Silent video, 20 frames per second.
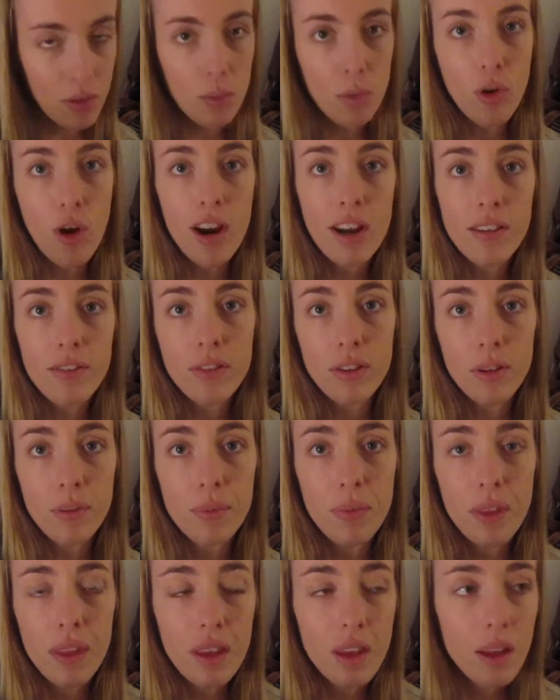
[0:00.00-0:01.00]
them credit for
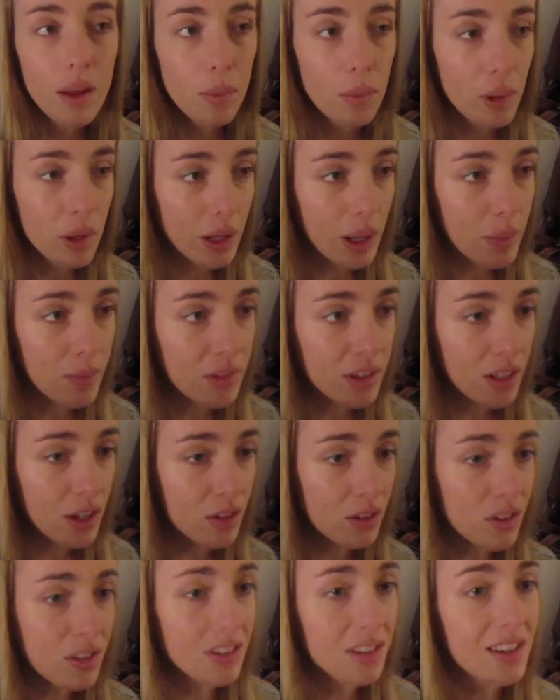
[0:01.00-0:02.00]
putting up videos
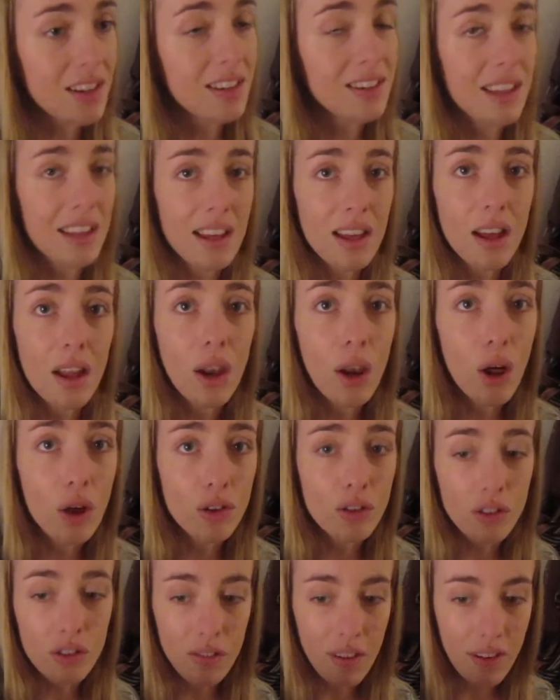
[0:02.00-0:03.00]
because it does take a
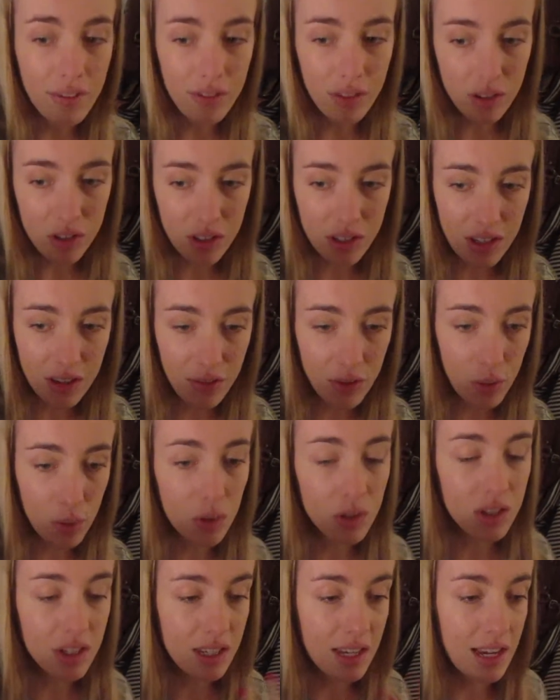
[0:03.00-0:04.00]
lot of effort if you
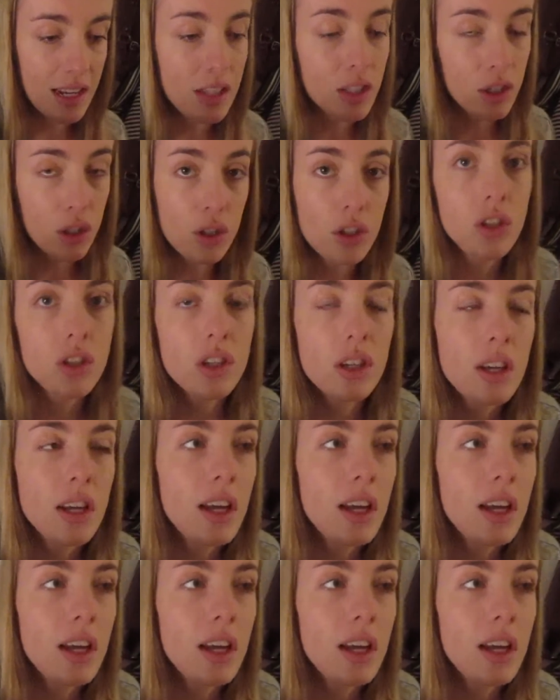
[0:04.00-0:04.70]
want to get it good.